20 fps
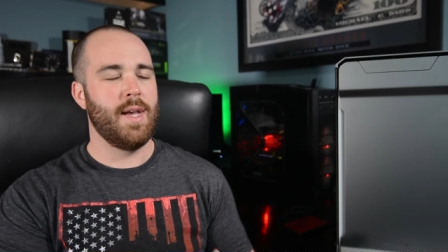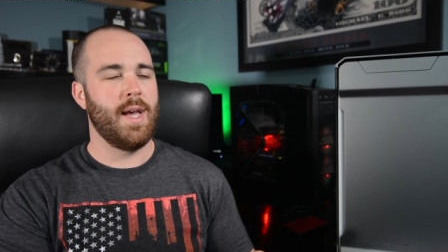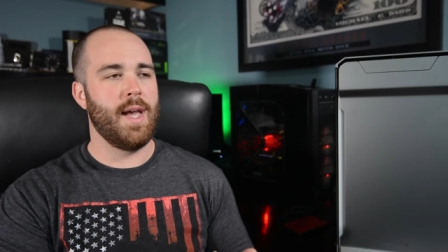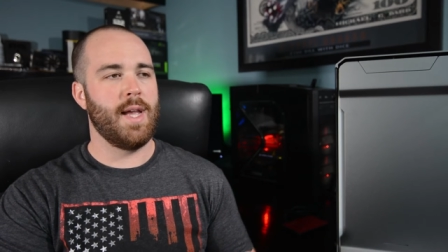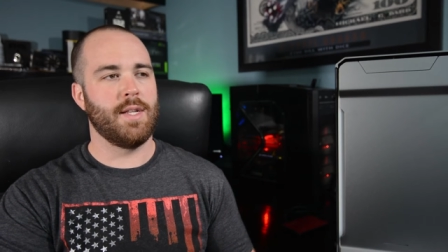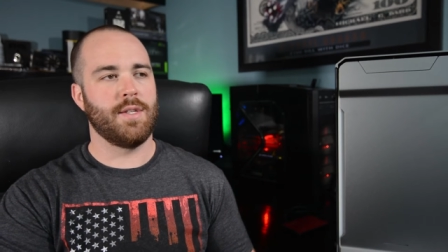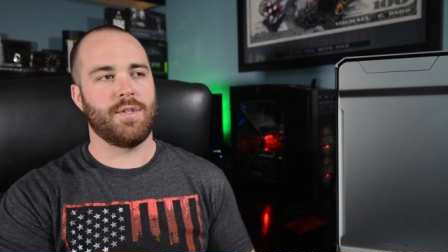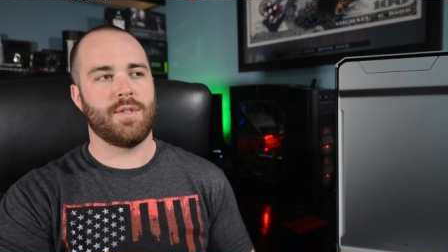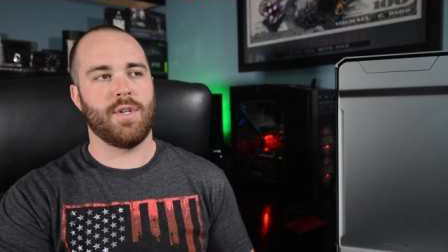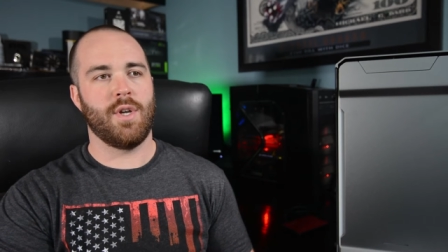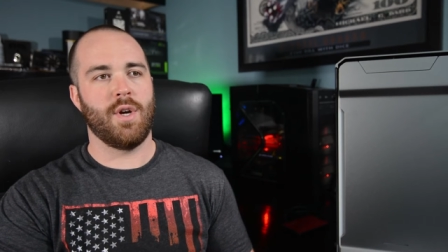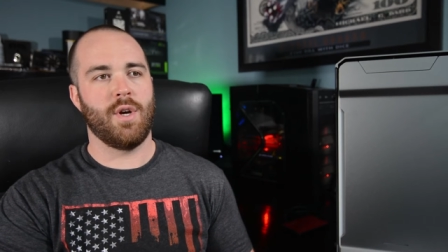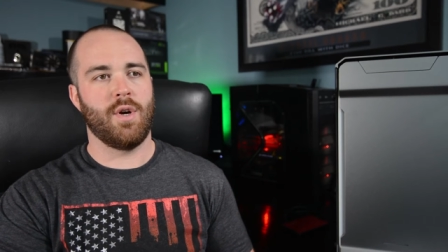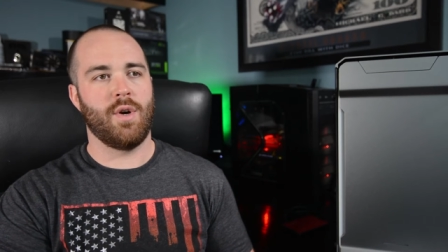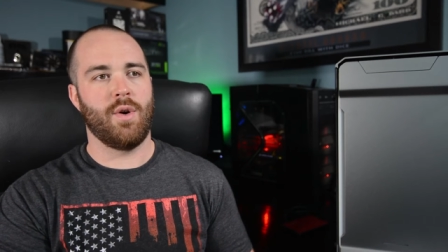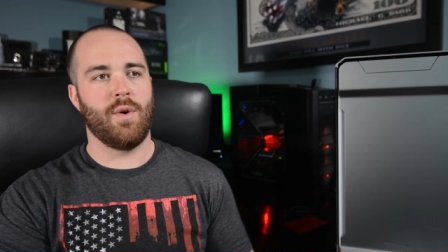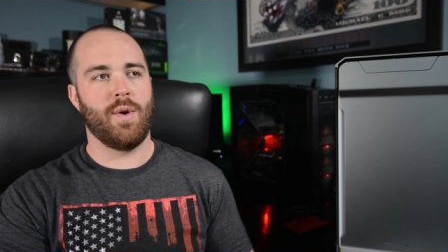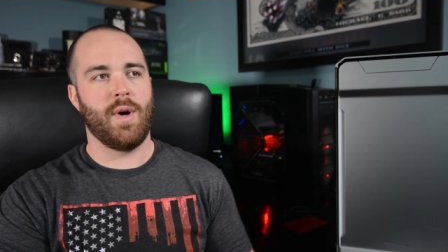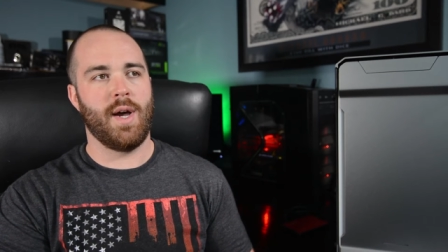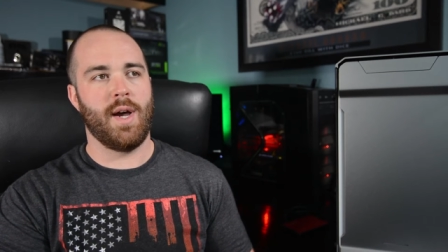And
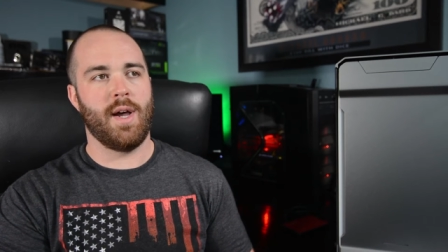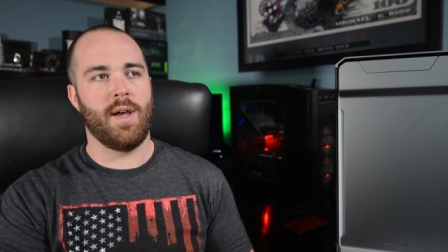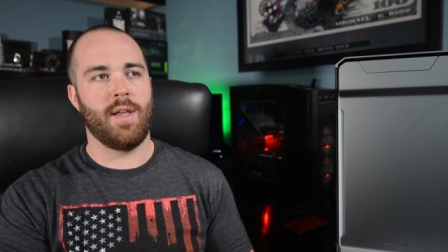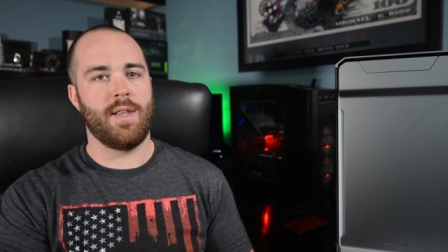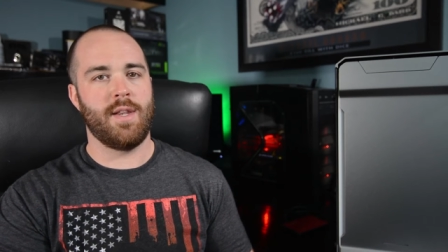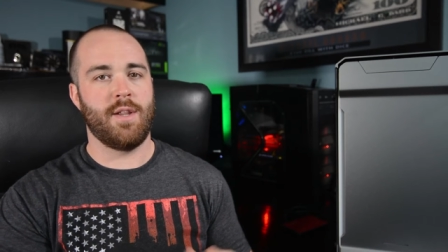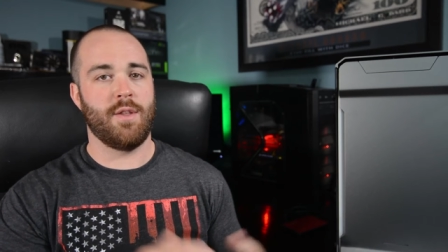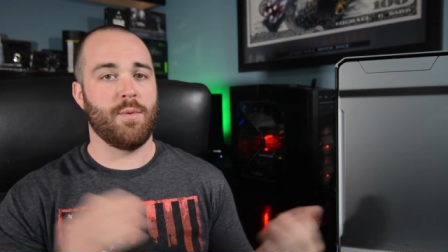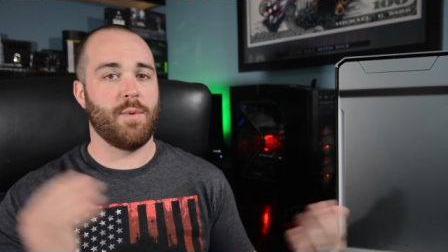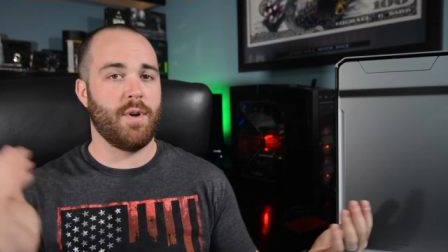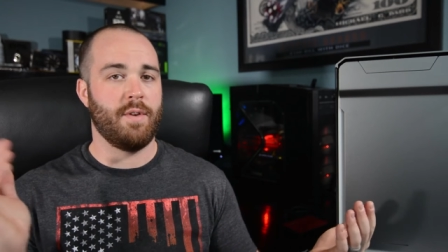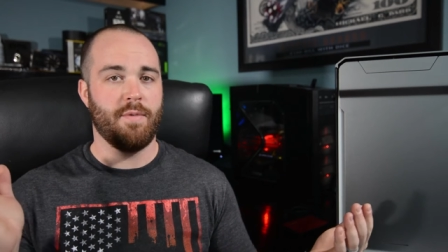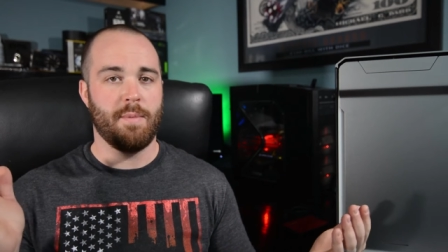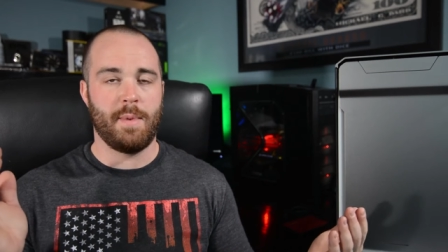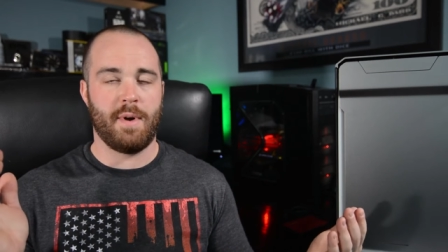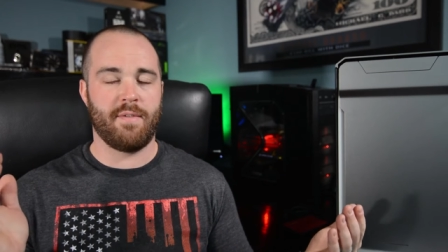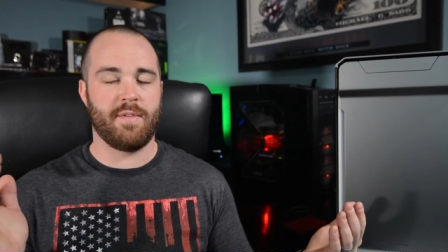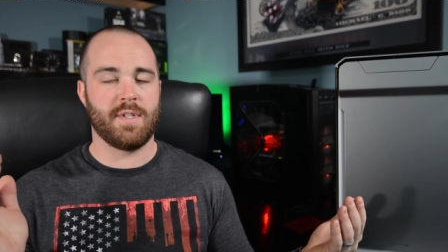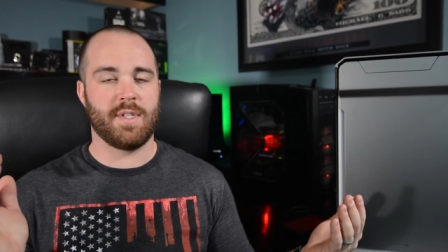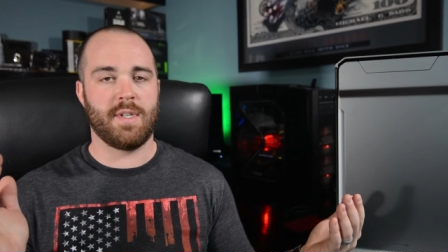so uh, neither one of them
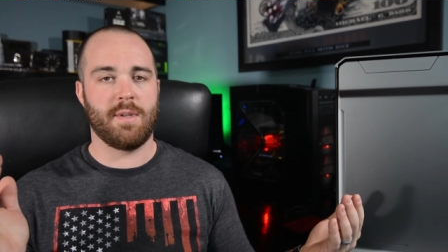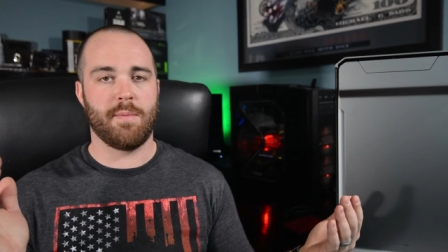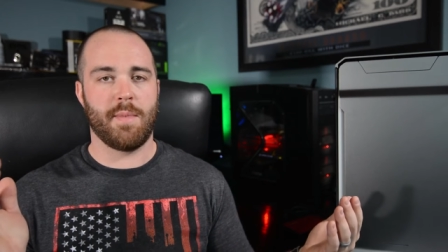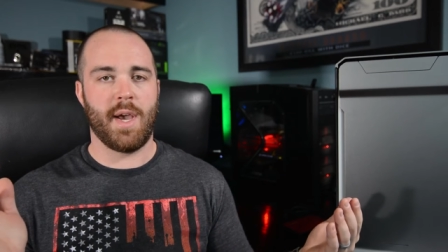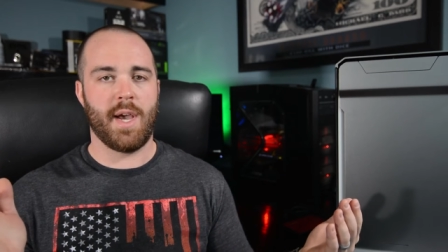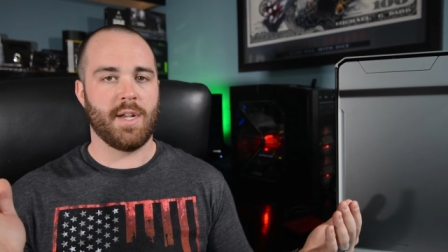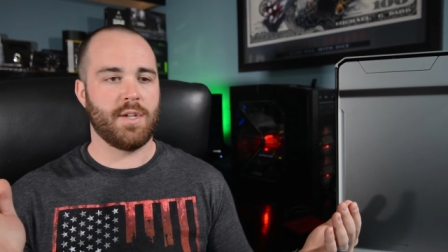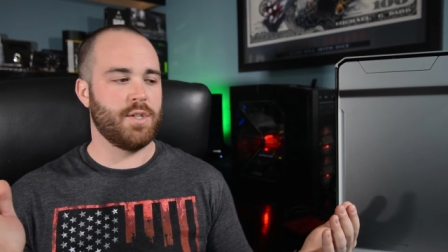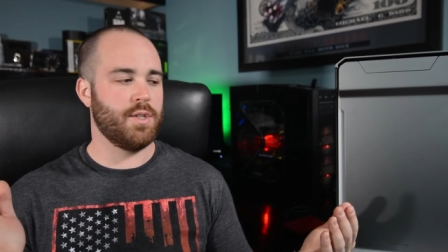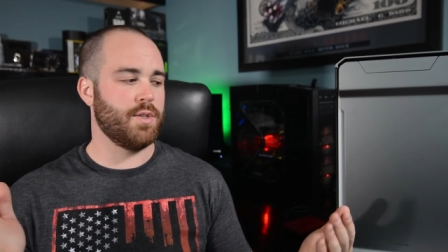obviously match.